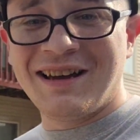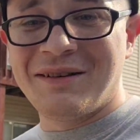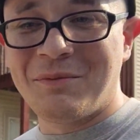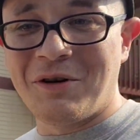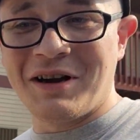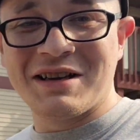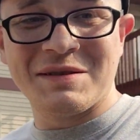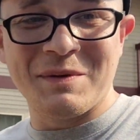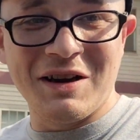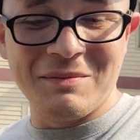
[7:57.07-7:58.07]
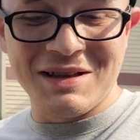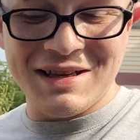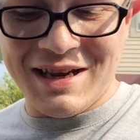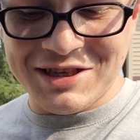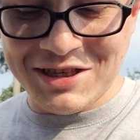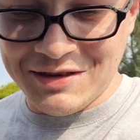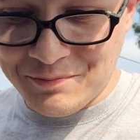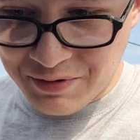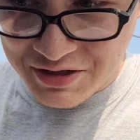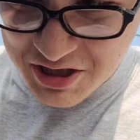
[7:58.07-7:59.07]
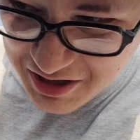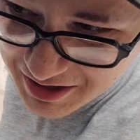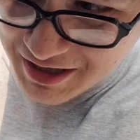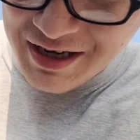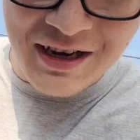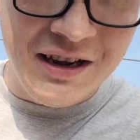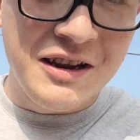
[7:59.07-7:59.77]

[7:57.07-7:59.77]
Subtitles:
more experimentation and butchery